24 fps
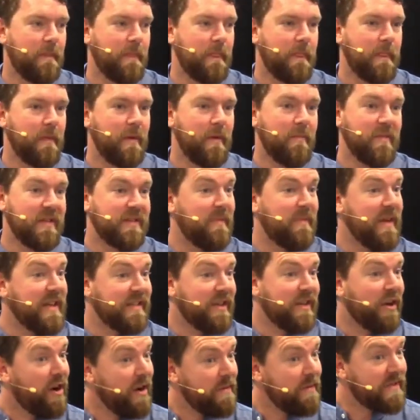when we spend
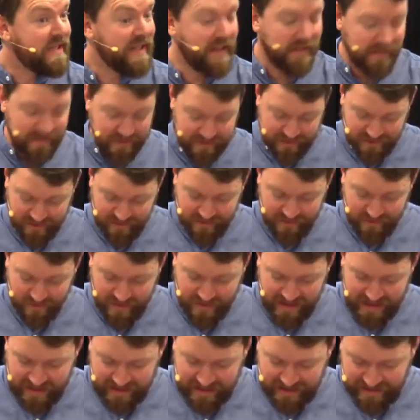time together during the
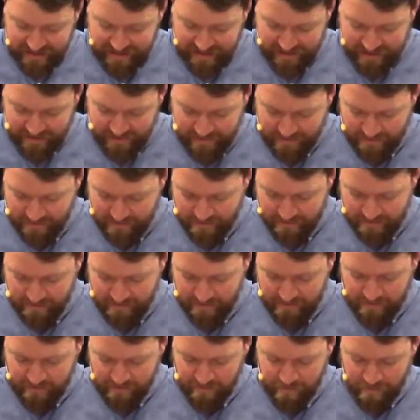week,
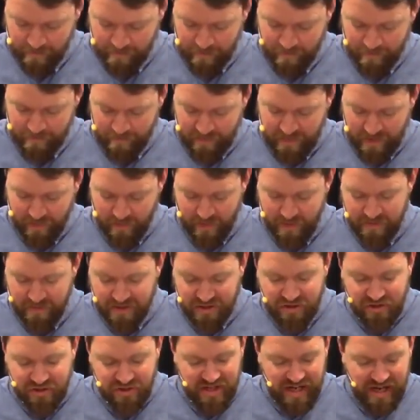when we
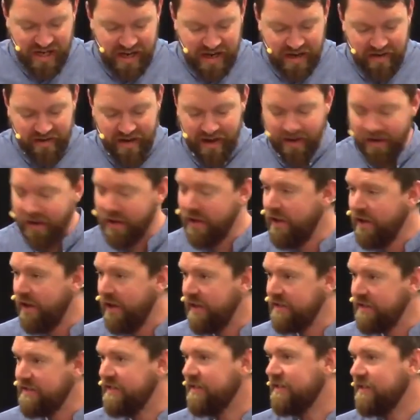share our
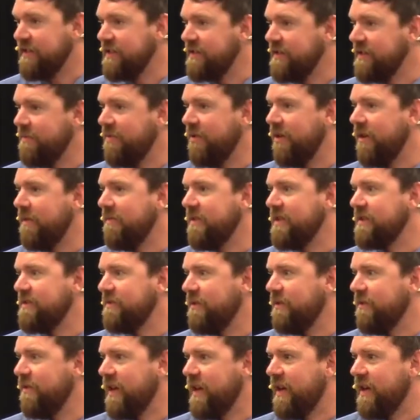hurts and disappointments
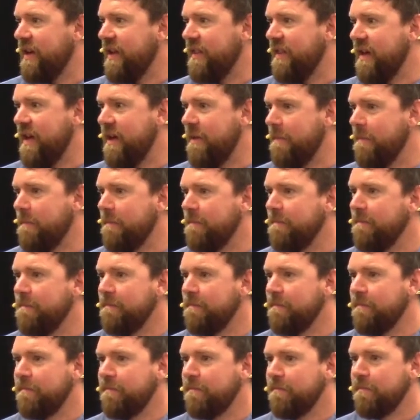with one another.
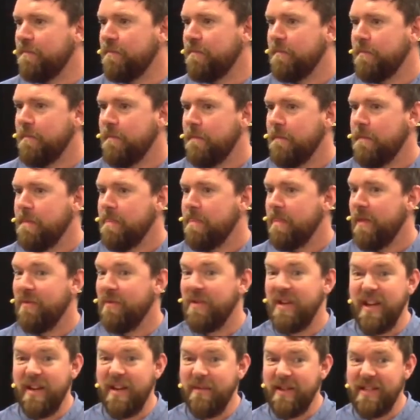We
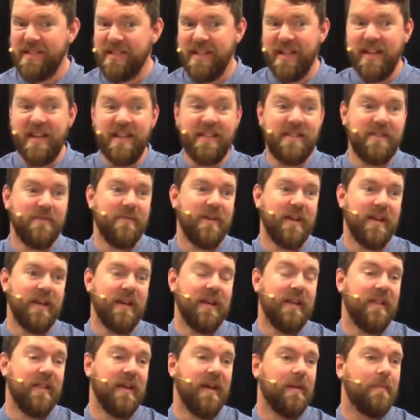need to be saying to one
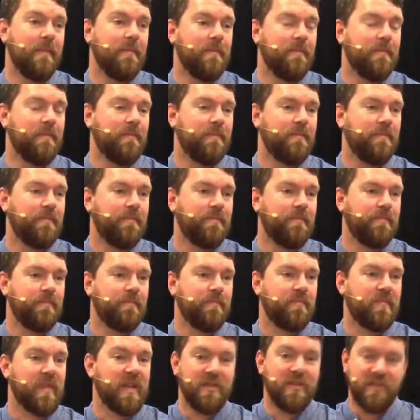another,
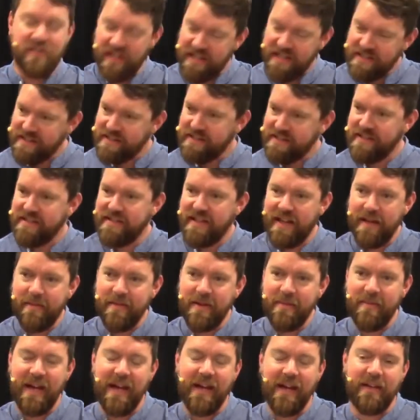Jesus is
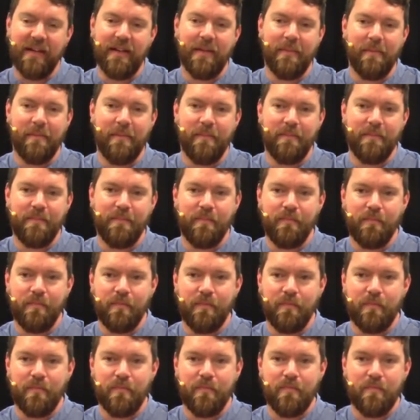coming back.
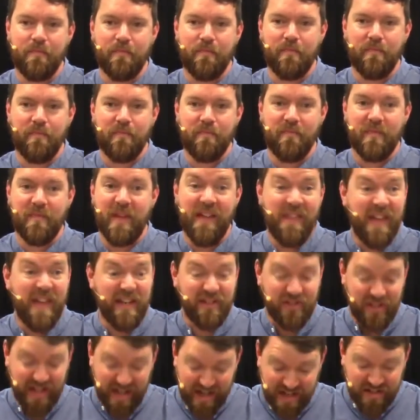And that
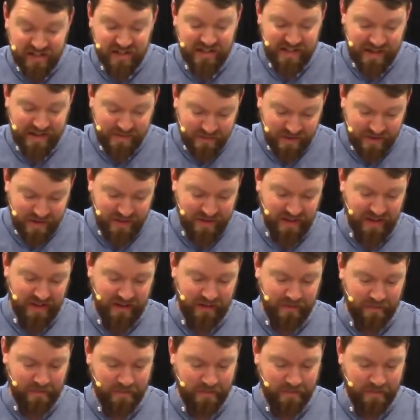changes everything.